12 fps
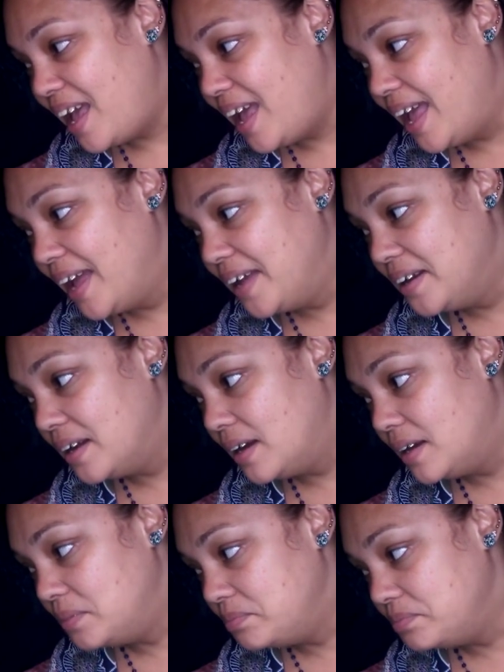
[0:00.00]
And
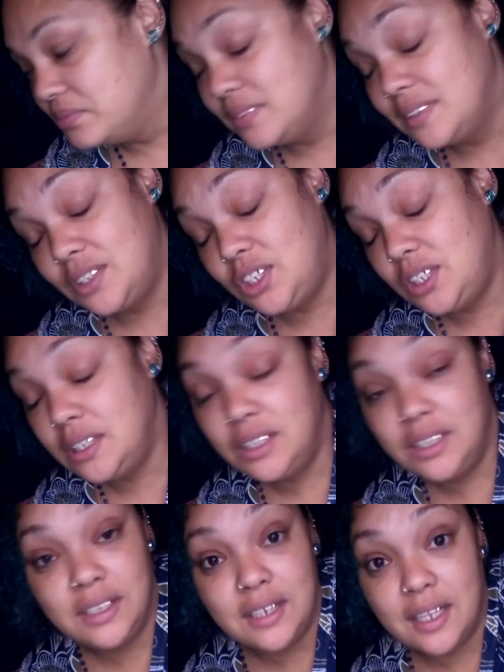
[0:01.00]
she
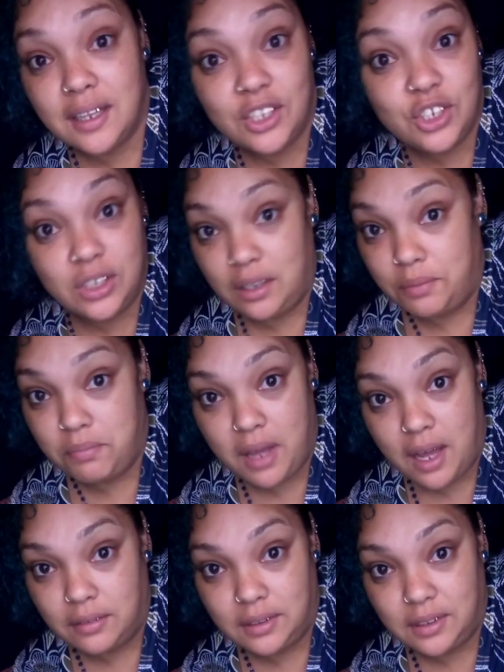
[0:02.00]
sat there, she ripped
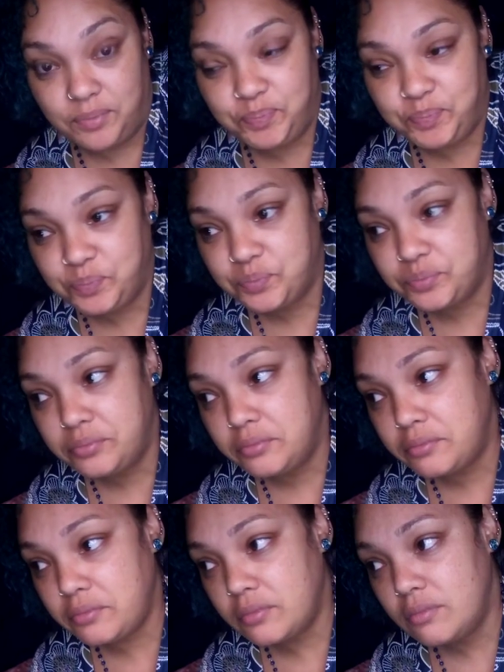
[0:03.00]
me out.
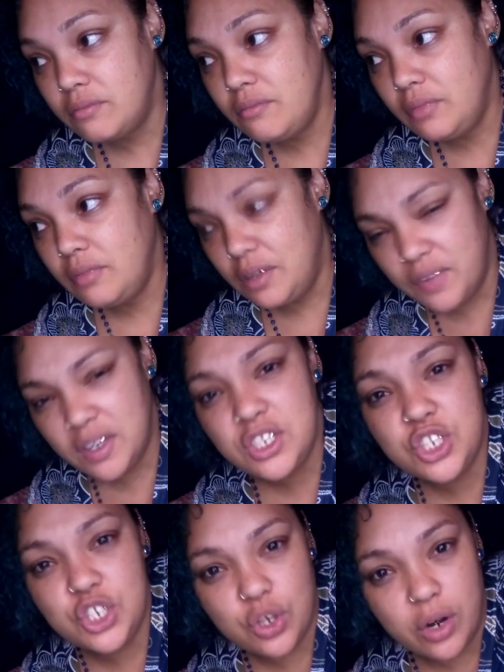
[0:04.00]

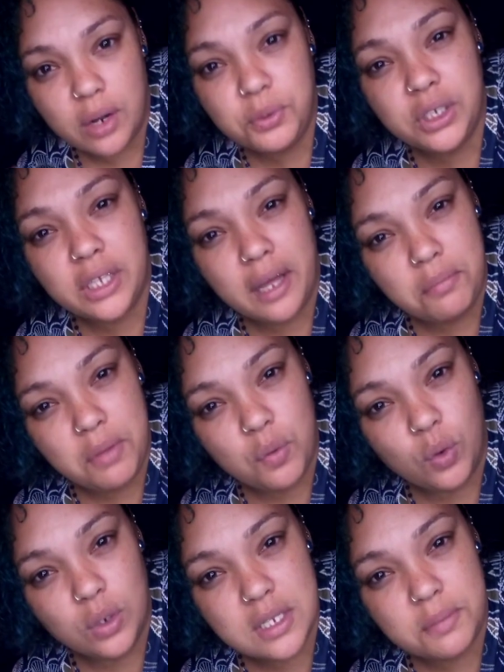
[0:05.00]
Eventually she got up, she gave me
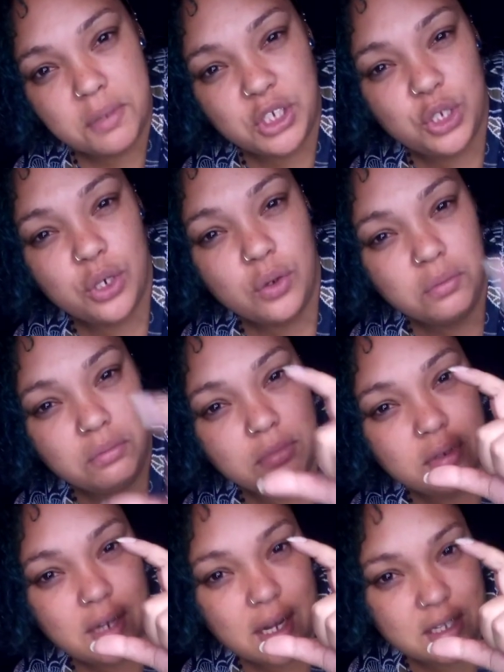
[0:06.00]
water, but you know,
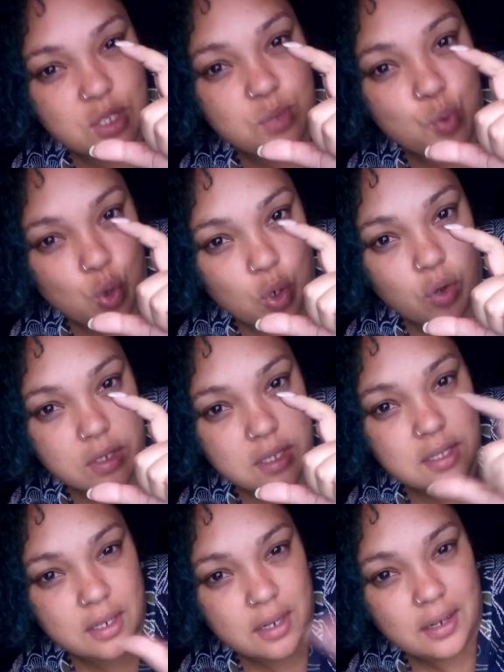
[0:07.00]
like a small
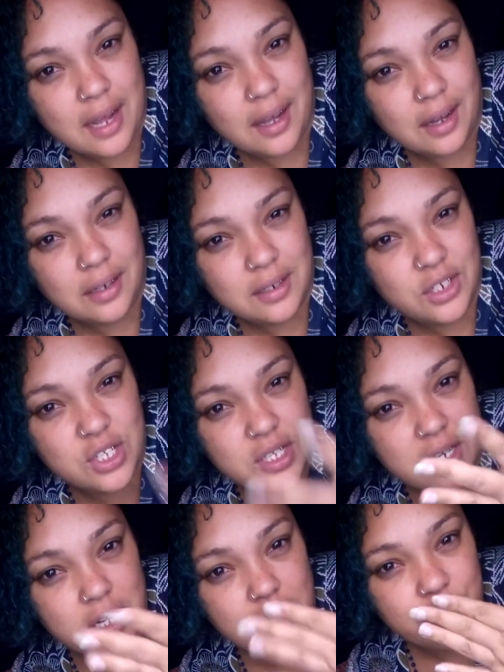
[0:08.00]
glass, like
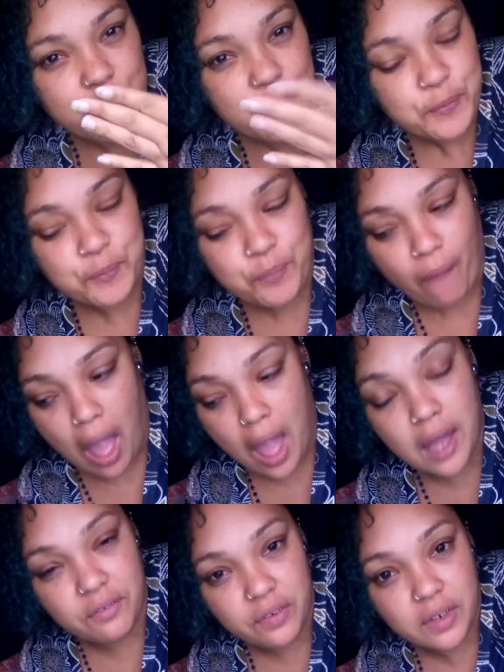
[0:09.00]
just
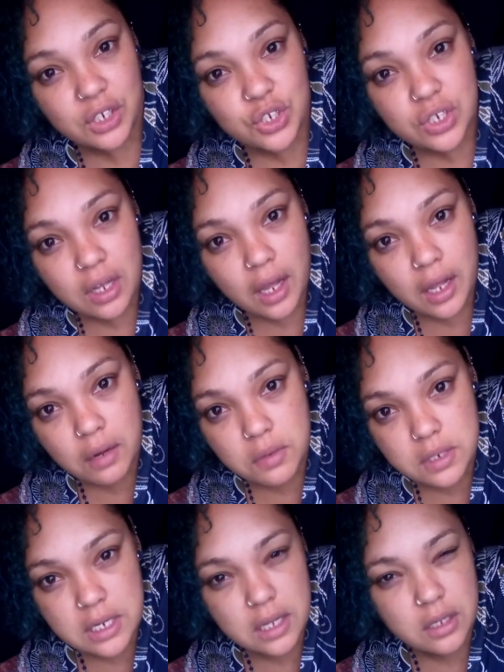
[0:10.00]
and finished. And I
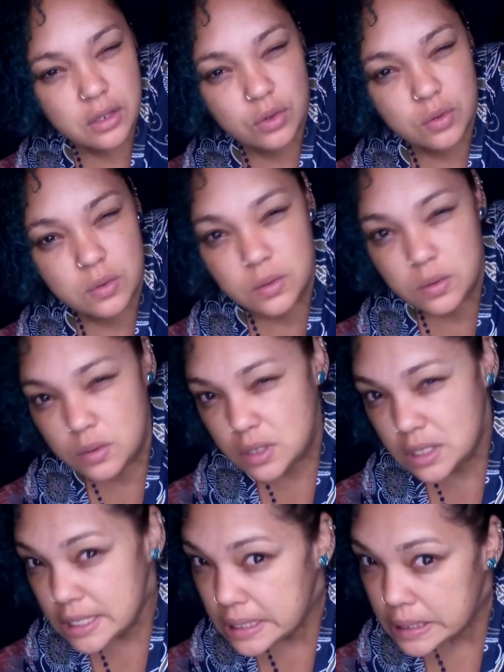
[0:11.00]
was like, you.